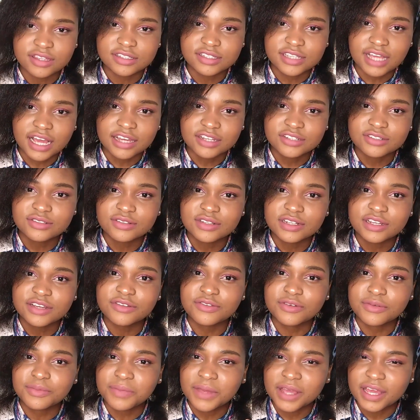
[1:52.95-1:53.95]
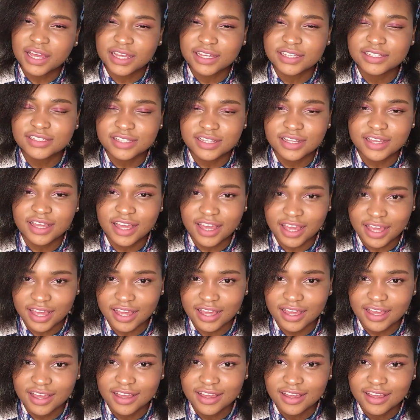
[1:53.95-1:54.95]
this actually repairs the
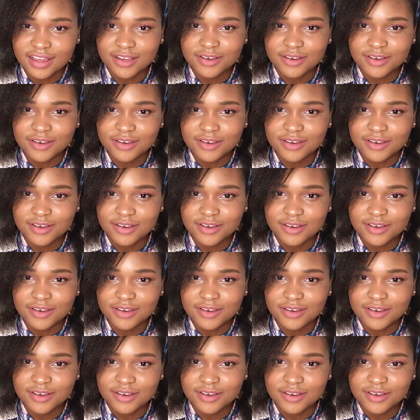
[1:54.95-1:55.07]
hair,